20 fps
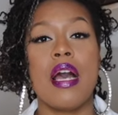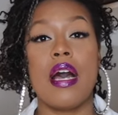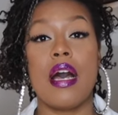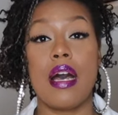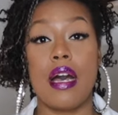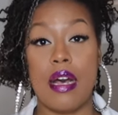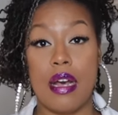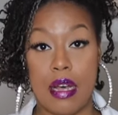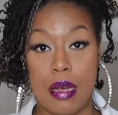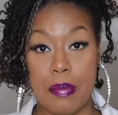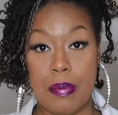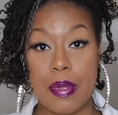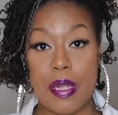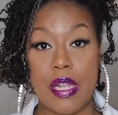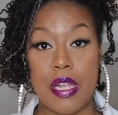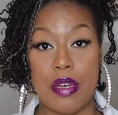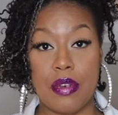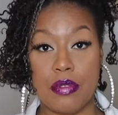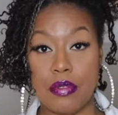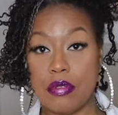uh, up
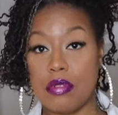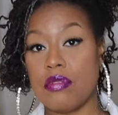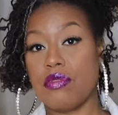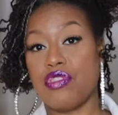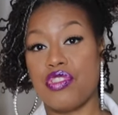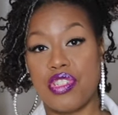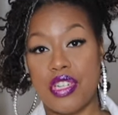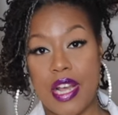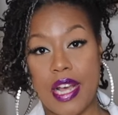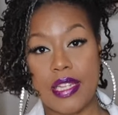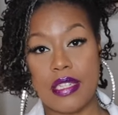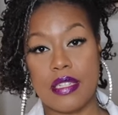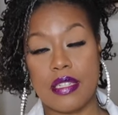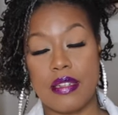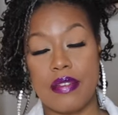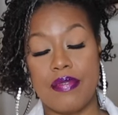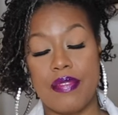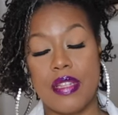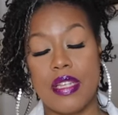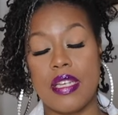close shots
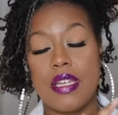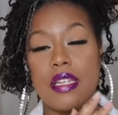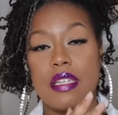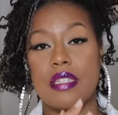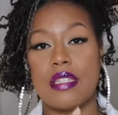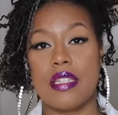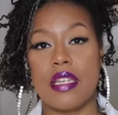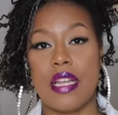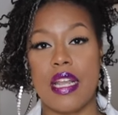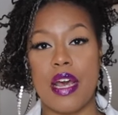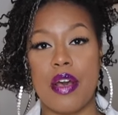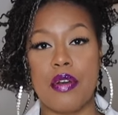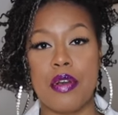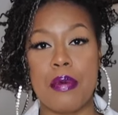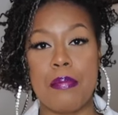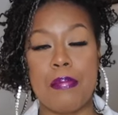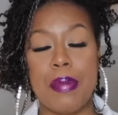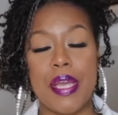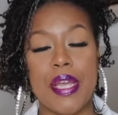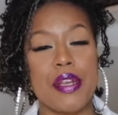of this and I'll
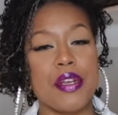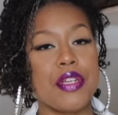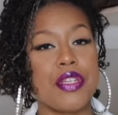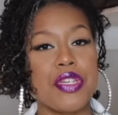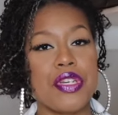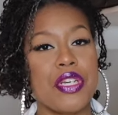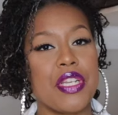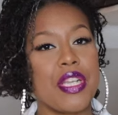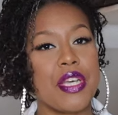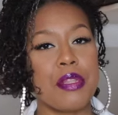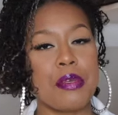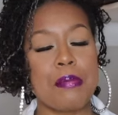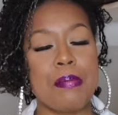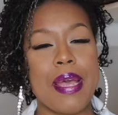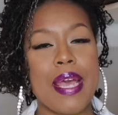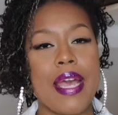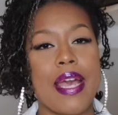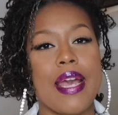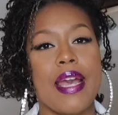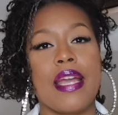compare it to another
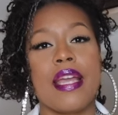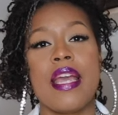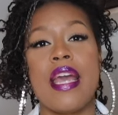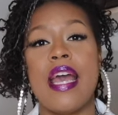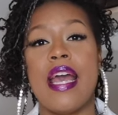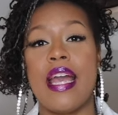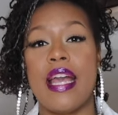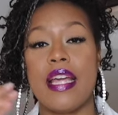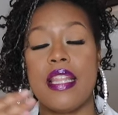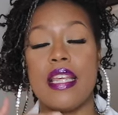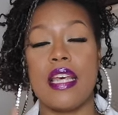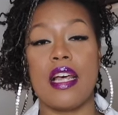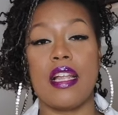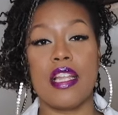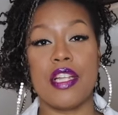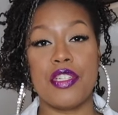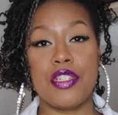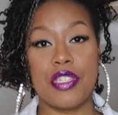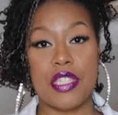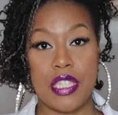bag and then I'll
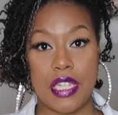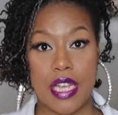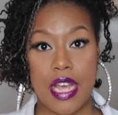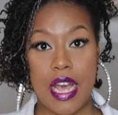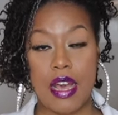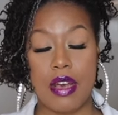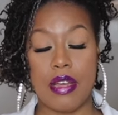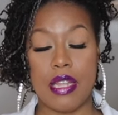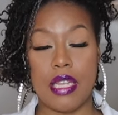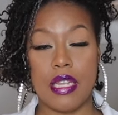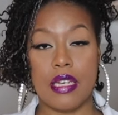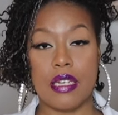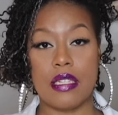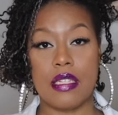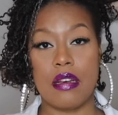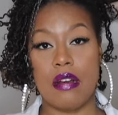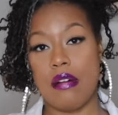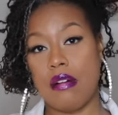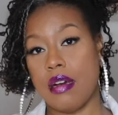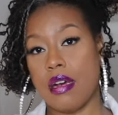let you see how it looks
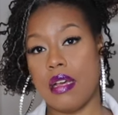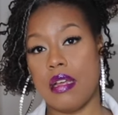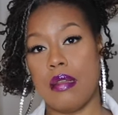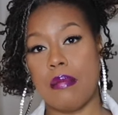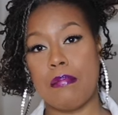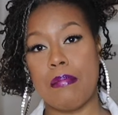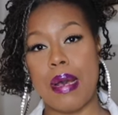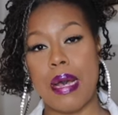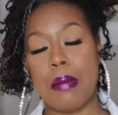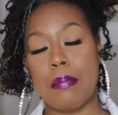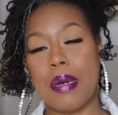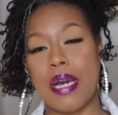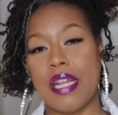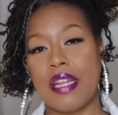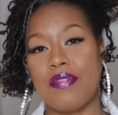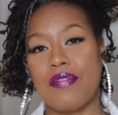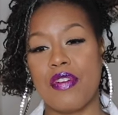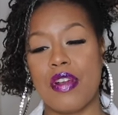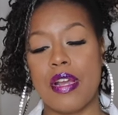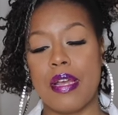on my
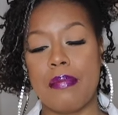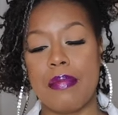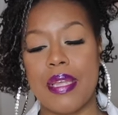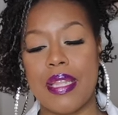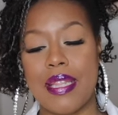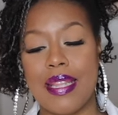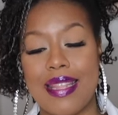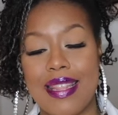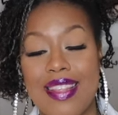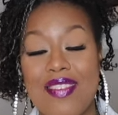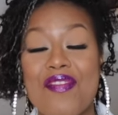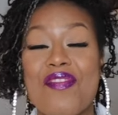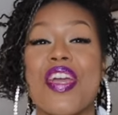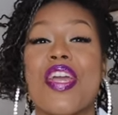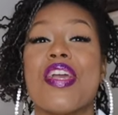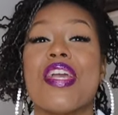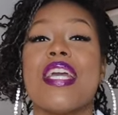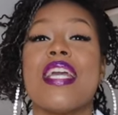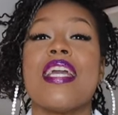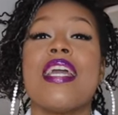body frame. And then the
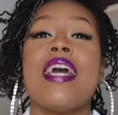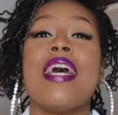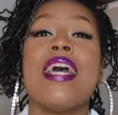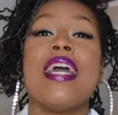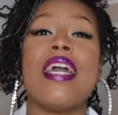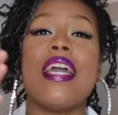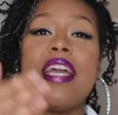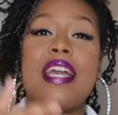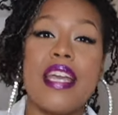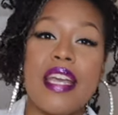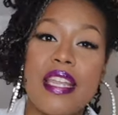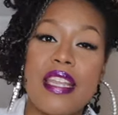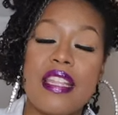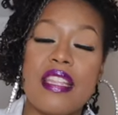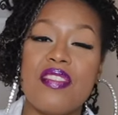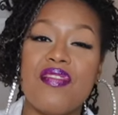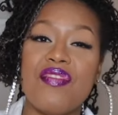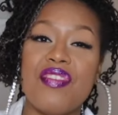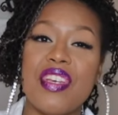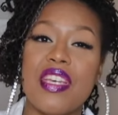very end of
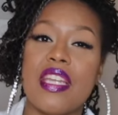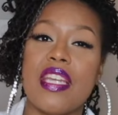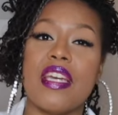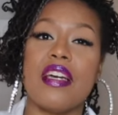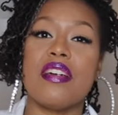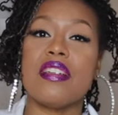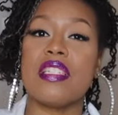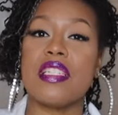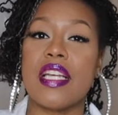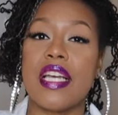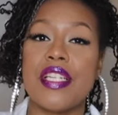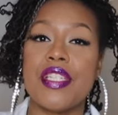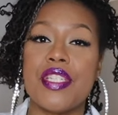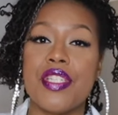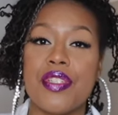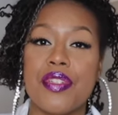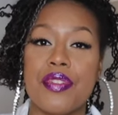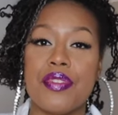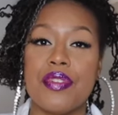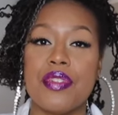the video stay
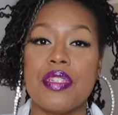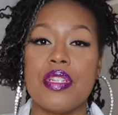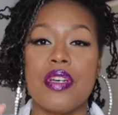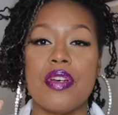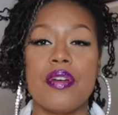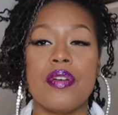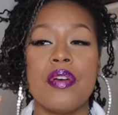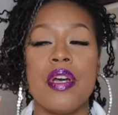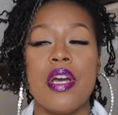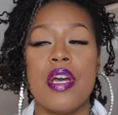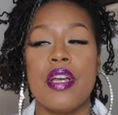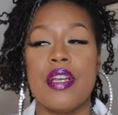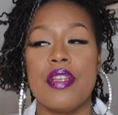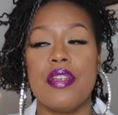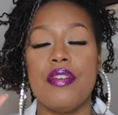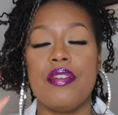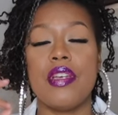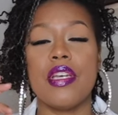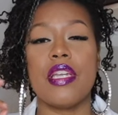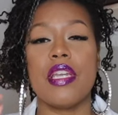tuned so
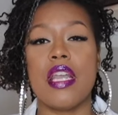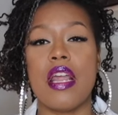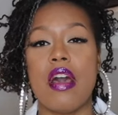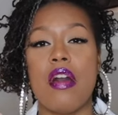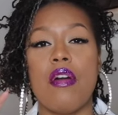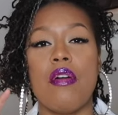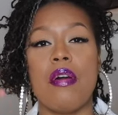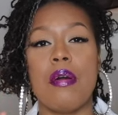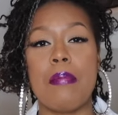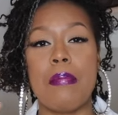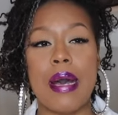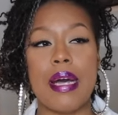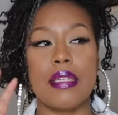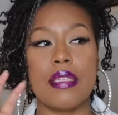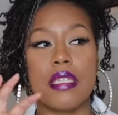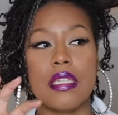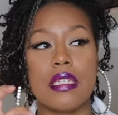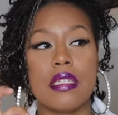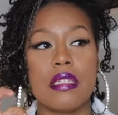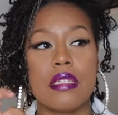you can know about
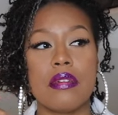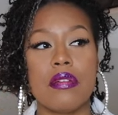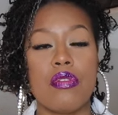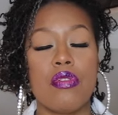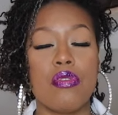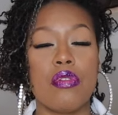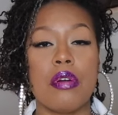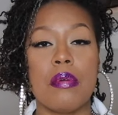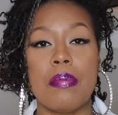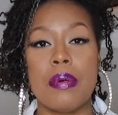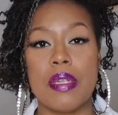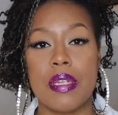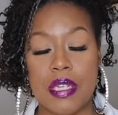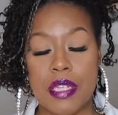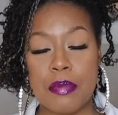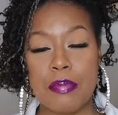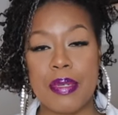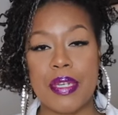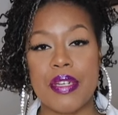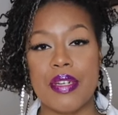this horrible
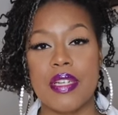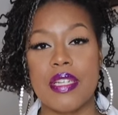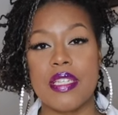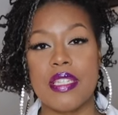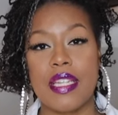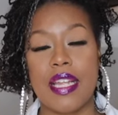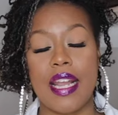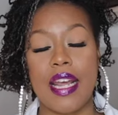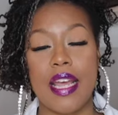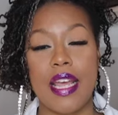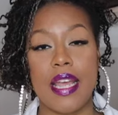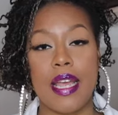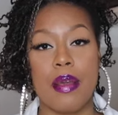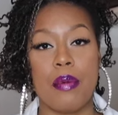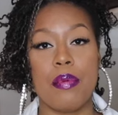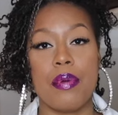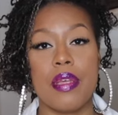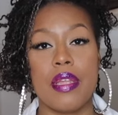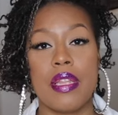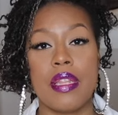experience that I
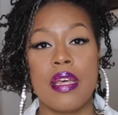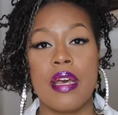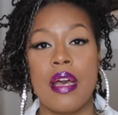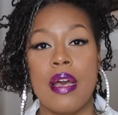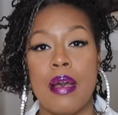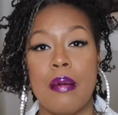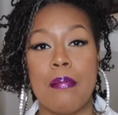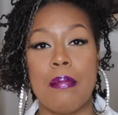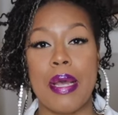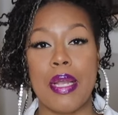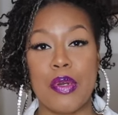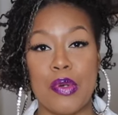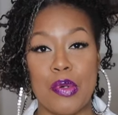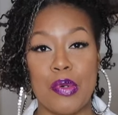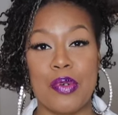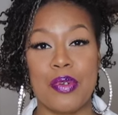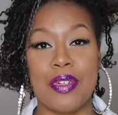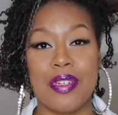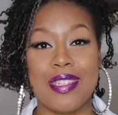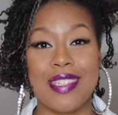had with Michael
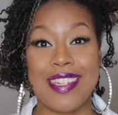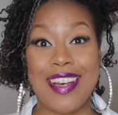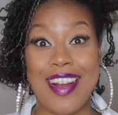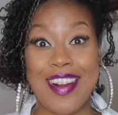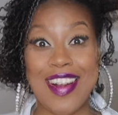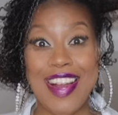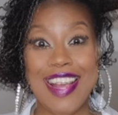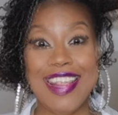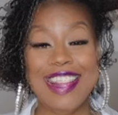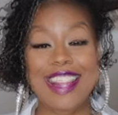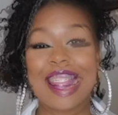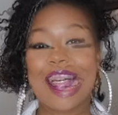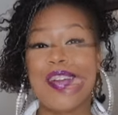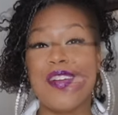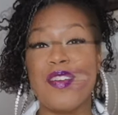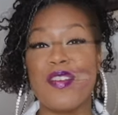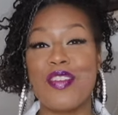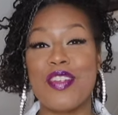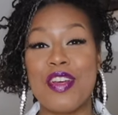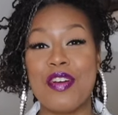Kors all right
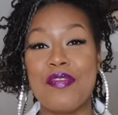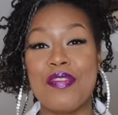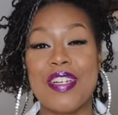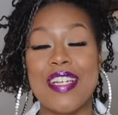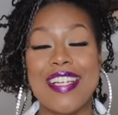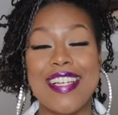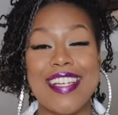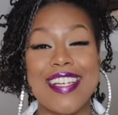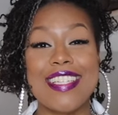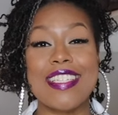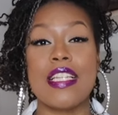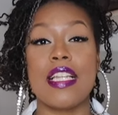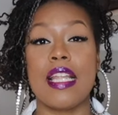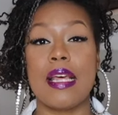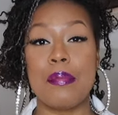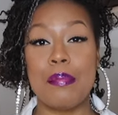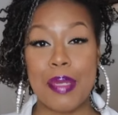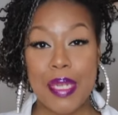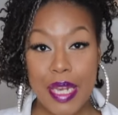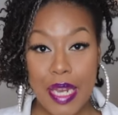so don't forget to
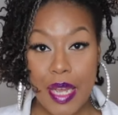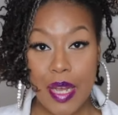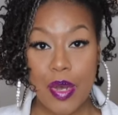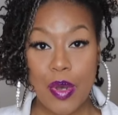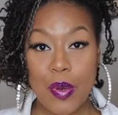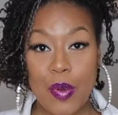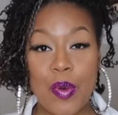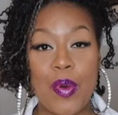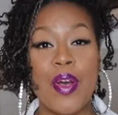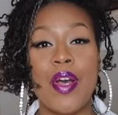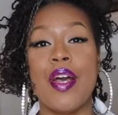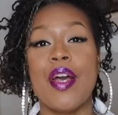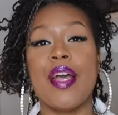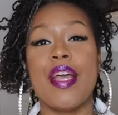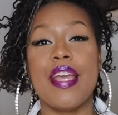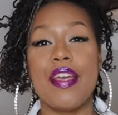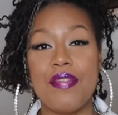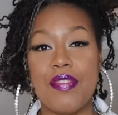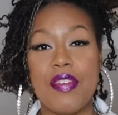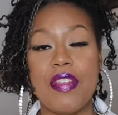let me know
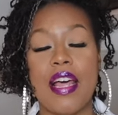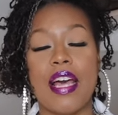if you